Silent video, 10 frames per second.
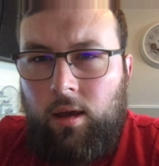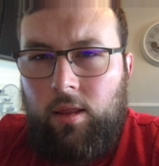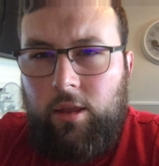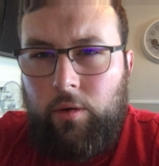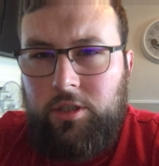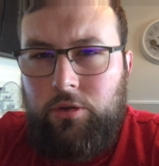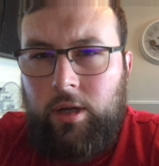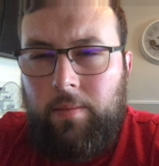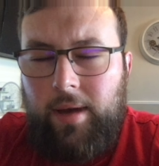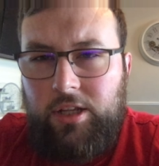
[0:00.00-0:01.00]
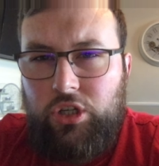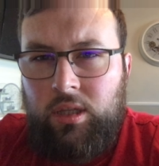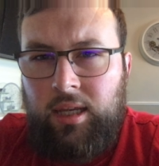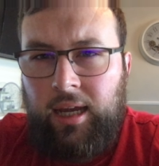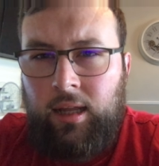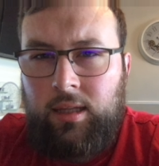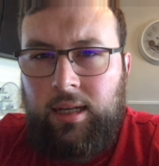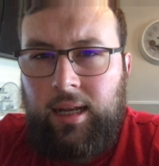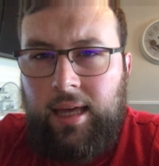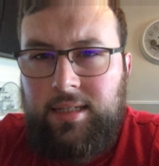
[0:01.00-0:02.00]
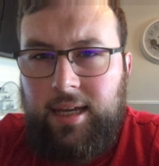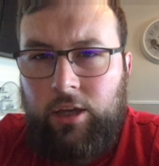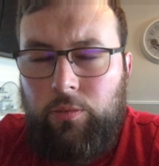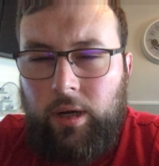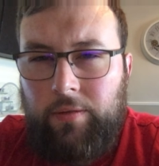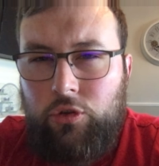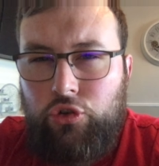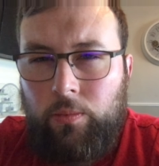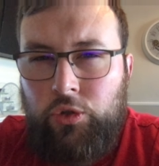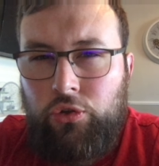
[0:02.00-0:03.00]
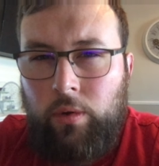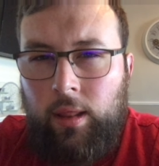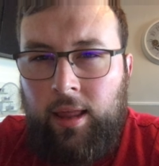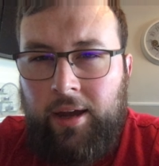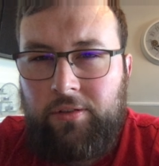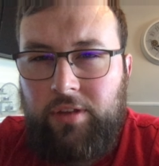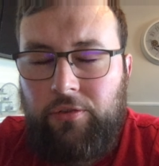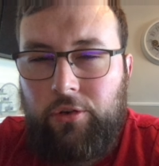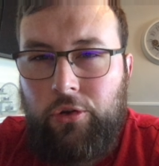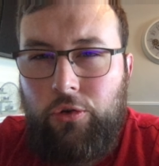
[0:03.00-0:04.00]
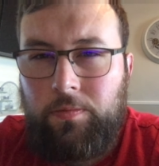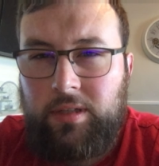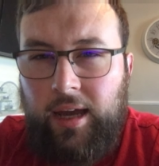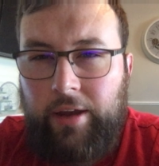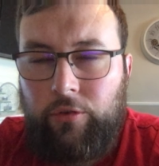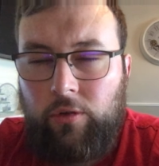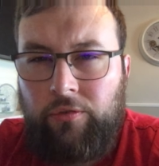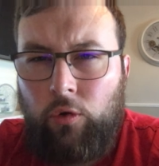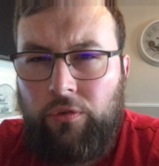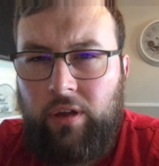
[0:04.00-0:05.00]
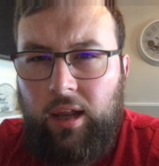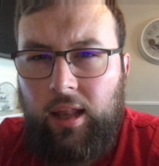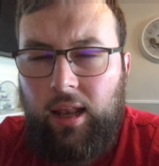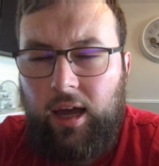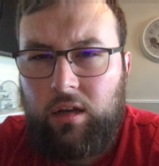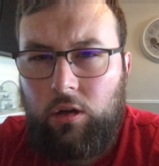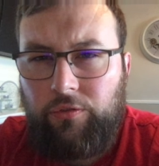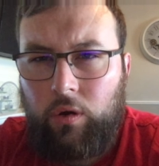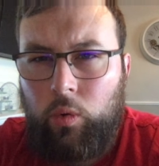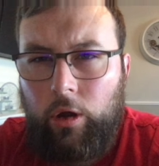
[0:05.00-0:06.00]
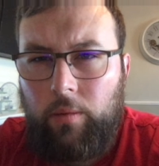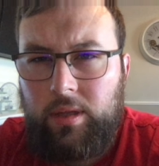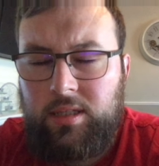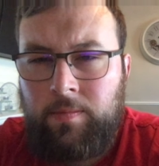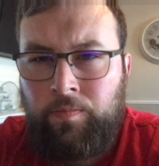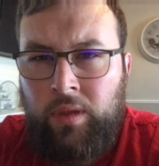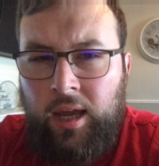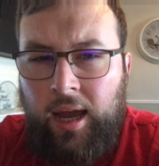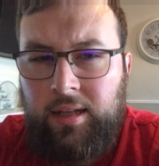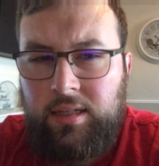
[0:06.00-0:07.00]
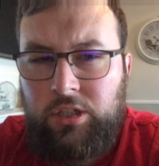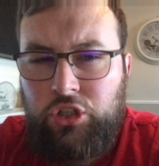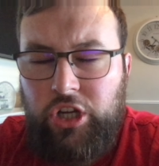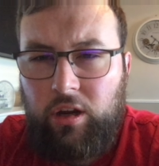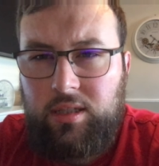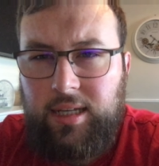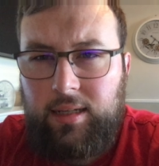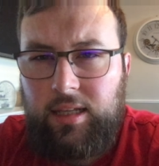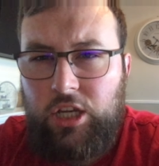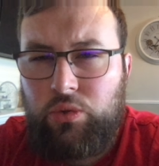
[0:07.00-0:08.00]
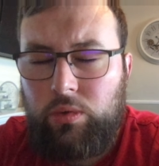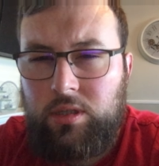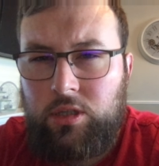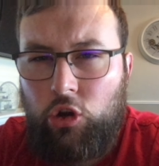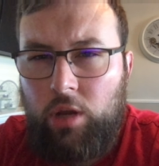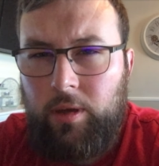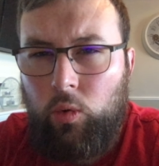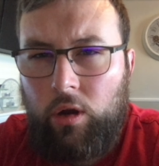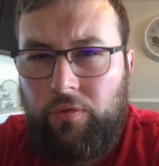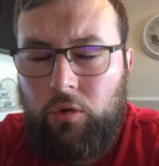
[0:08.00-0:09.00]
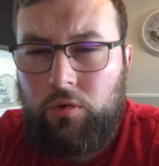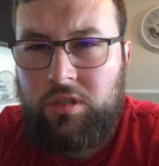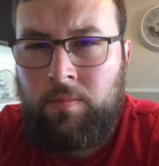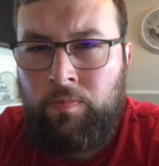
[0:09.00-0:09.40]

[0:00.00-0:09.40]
Now, as you can imagine, to get onto the NASDAQ, you probably have to jump through a lot of different hoops and fulfill a lot of requirements. And this share consolidation would certainly be one of those.